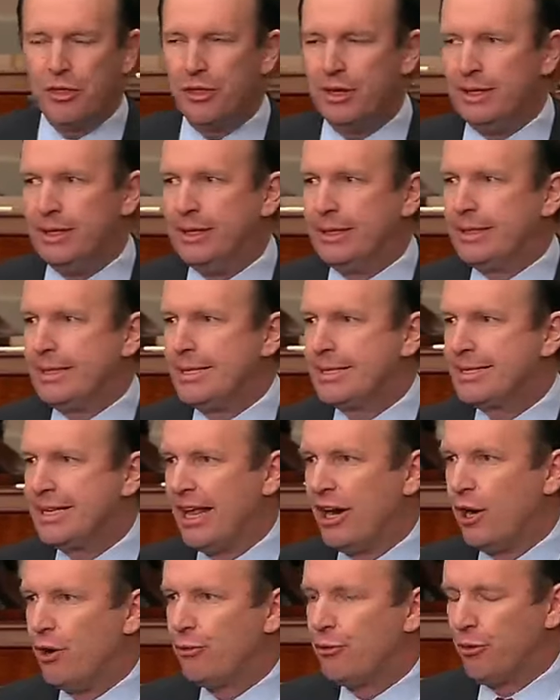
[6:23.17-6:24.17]
the
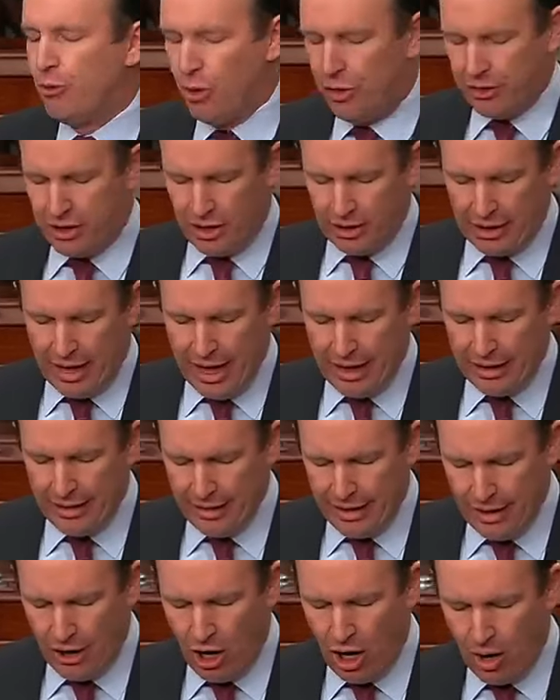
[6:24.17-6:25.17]
senator from North Carolina that
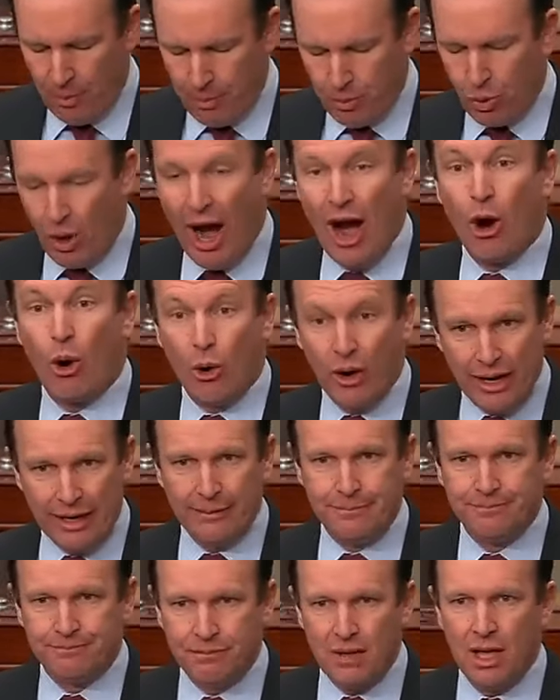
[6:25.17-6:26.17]
our priority
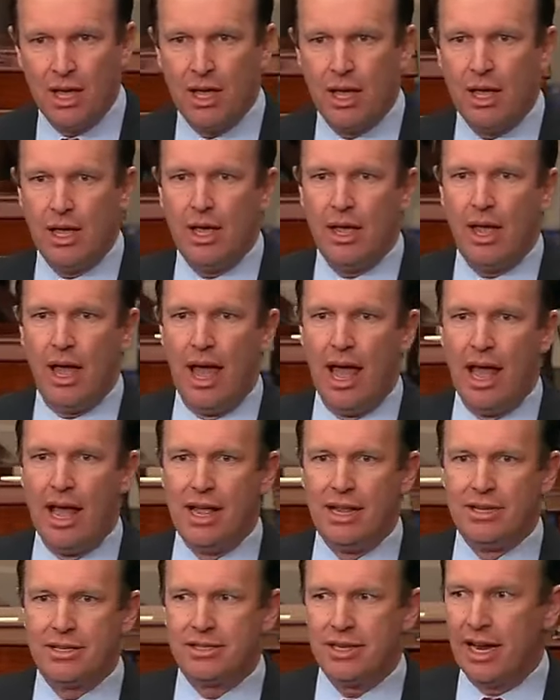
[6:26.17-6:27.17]

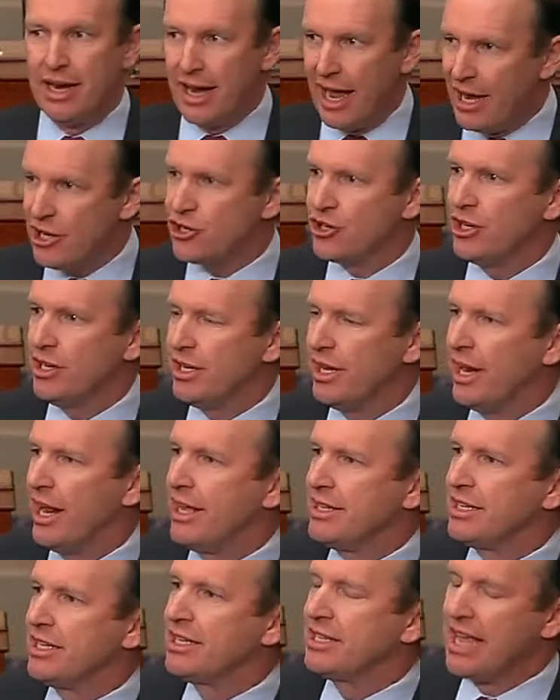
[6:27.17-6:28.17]
as a nation and as
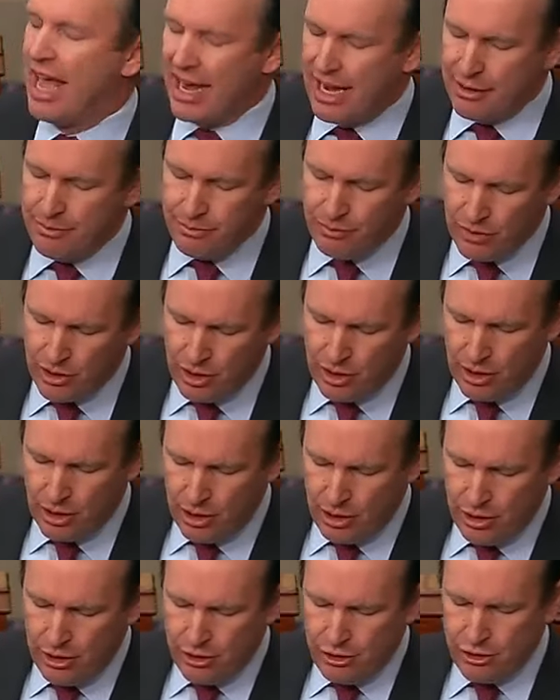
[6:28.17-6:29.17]
a Senate
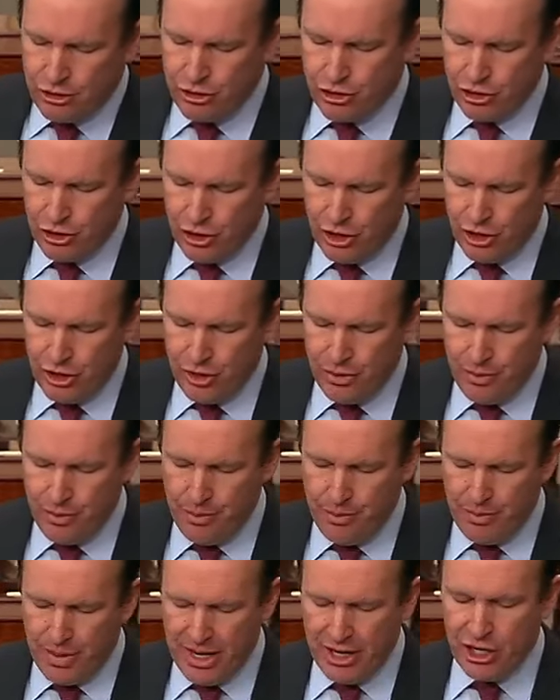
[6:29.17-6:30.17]
should
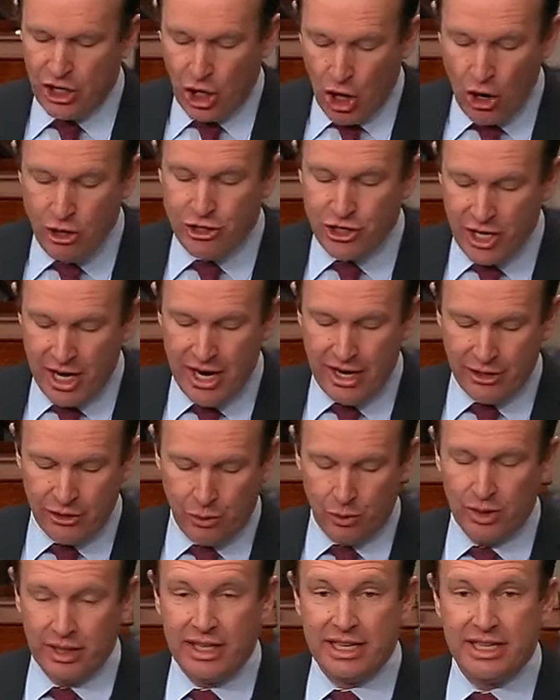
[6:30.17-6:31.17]
be negotiating the
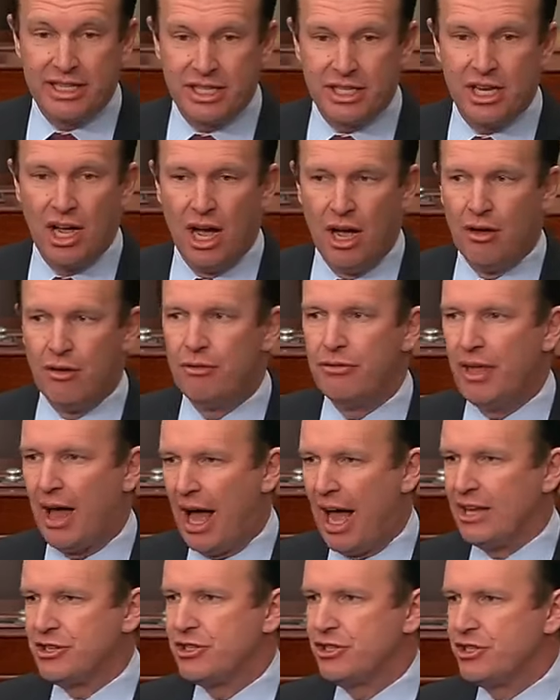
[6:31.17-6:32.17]
release of the
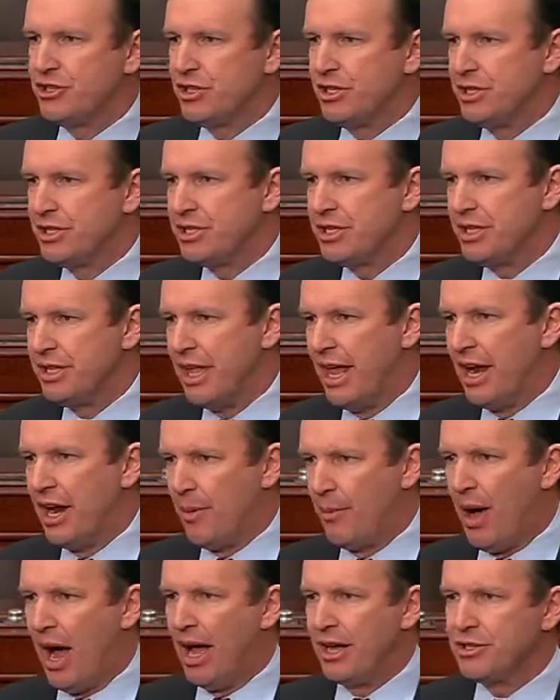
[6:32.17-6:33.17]
hostages that
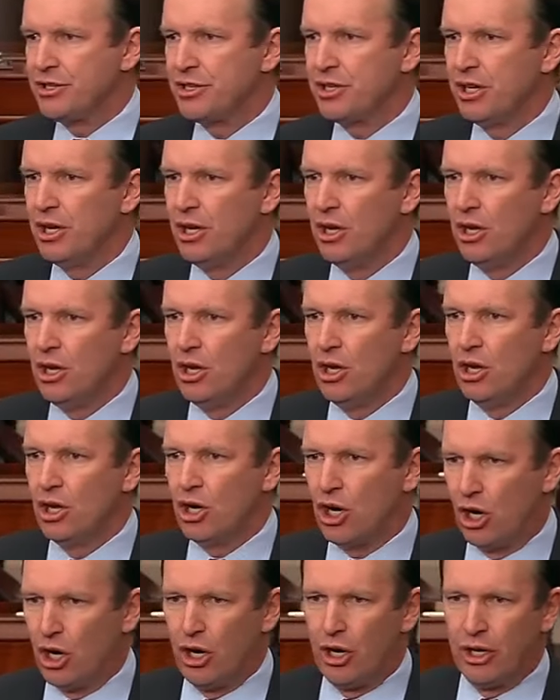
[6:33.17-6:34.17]
Hamas
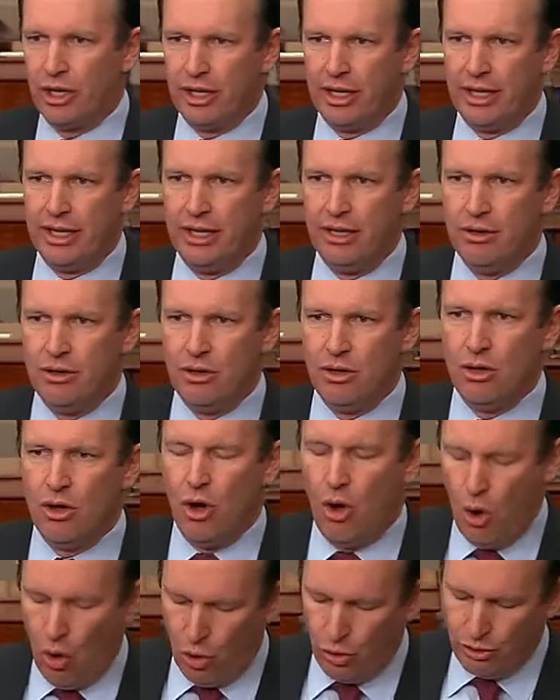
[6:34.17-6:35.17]
currently
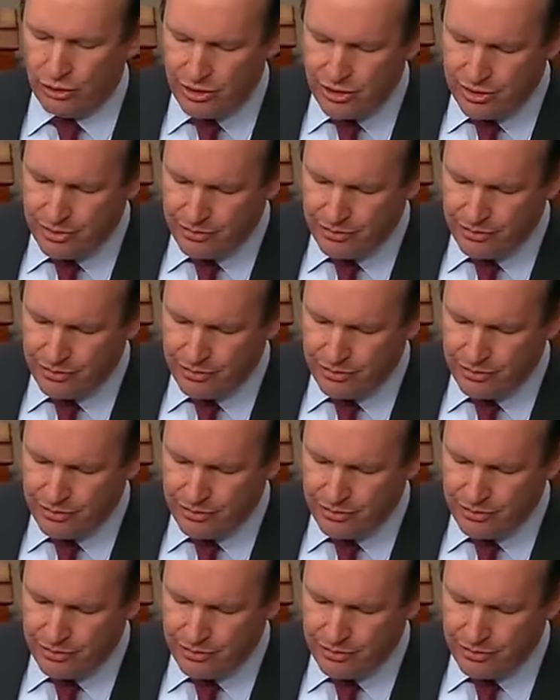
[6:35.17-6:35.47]
holds.